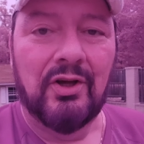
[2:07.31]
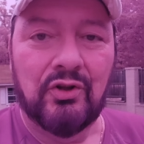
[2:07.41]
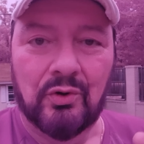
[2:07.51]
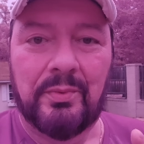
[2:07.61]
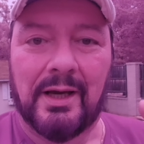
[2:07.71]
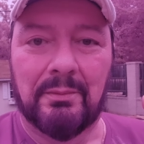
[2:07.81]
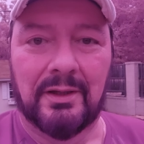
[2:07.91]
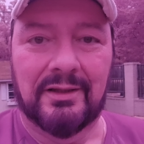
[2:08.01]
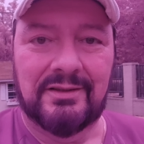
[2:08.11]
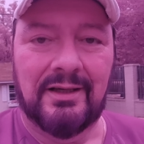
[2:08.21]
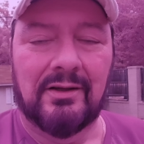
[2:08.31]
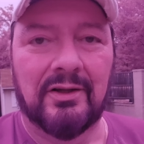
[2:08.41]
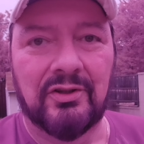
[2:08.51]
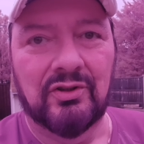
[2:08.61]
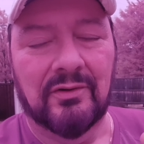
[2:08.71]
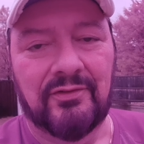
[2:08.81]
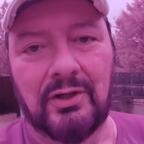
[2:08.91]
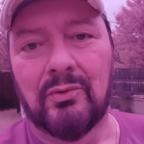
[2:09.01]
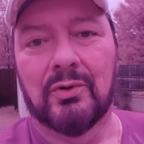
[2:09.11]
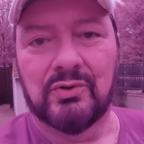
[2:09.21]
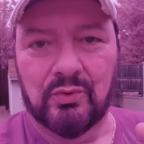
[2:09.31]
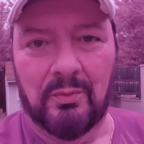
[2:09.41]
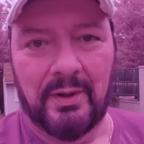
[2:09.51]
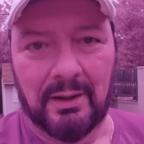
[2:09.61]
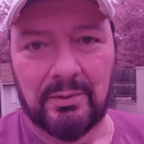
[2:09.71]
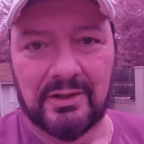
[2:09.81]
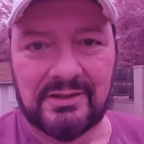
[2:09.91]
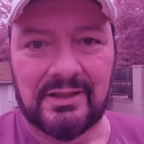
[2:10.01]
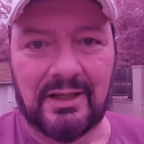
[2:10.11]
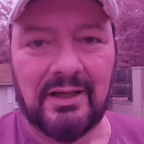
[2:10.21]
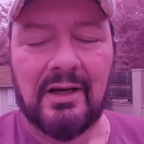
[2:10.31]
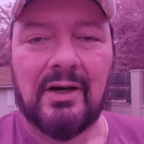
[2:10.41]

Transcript: you'll be able to tell and your viewers will be able to see.